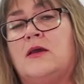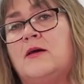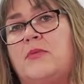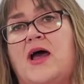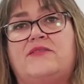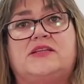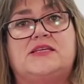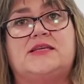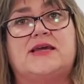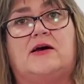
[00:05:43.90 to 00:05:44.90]
By having
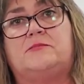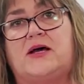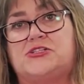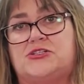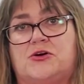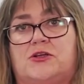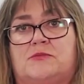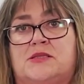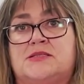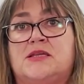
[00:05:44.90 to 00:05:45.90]
detailed budget
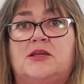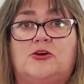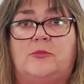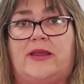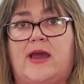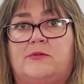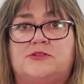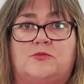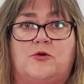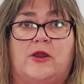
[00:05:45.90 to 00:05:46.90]
documents, you'll be able
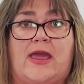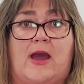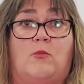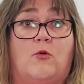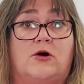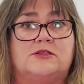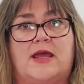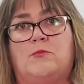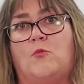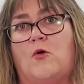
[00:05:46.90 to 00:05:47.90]
to work out what
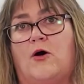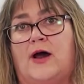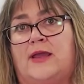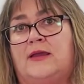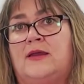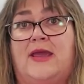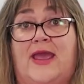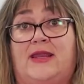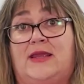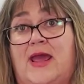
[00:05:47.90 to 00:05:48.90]
and why
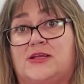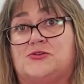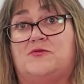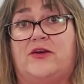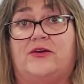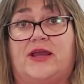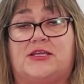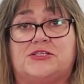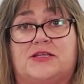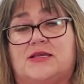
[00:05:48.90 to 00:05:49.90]
any actual
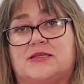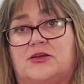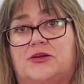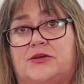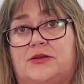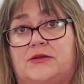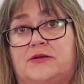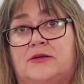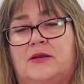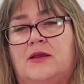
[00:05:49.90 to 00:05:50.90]
variation has occurred.
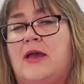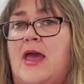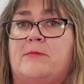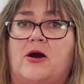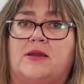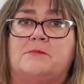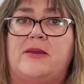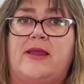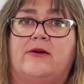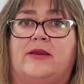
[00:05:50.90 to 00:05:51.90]
And by
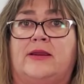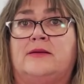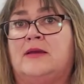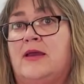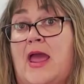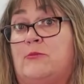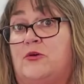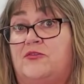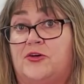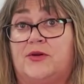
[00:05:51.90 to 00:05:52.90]
comparing and
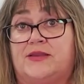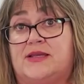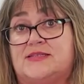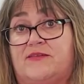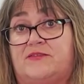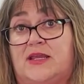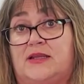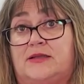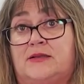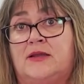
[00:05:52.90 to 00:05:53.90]
reviewing these if
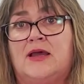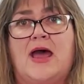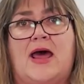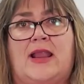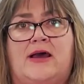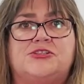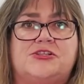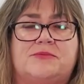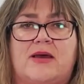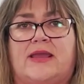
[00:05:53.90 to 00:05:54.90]
needed, allows you
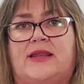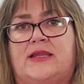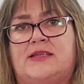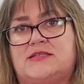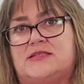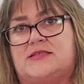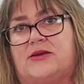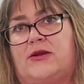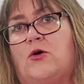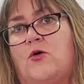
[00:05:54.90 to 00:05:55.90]
to make any
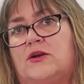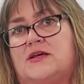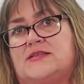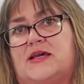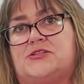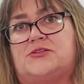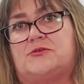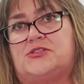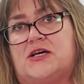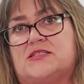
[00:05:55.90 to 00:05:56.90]
necessary organisational
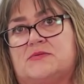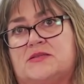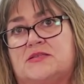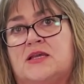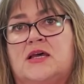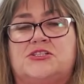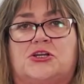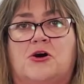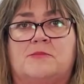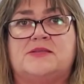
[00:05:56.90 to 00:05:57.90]
adjustments to
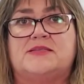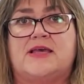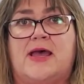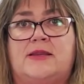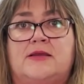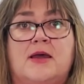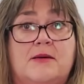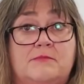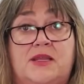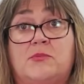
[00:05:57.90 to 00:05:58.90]
compensate,
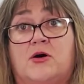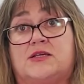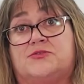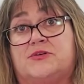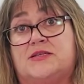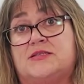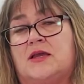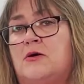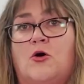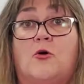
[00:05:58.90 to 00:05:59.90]
minimise risk,
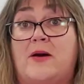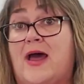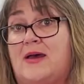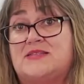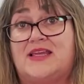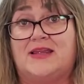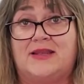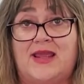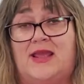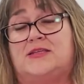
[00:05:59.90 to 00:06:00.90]
or perhaps
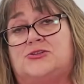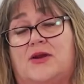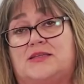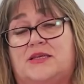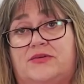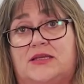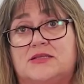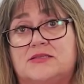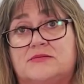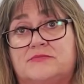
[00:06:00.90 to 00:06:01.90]
enhance your activities.